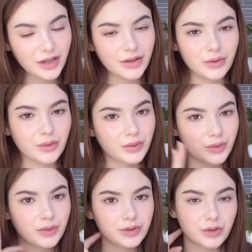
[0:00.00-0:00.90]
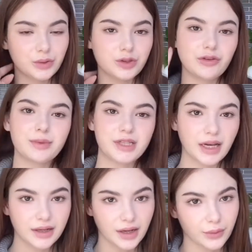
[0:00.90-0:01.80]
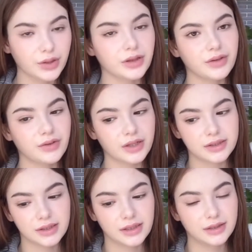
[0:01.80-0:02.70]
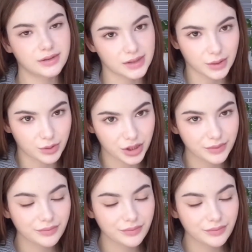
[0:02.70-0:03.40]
you could go to the website. I will leave it in description.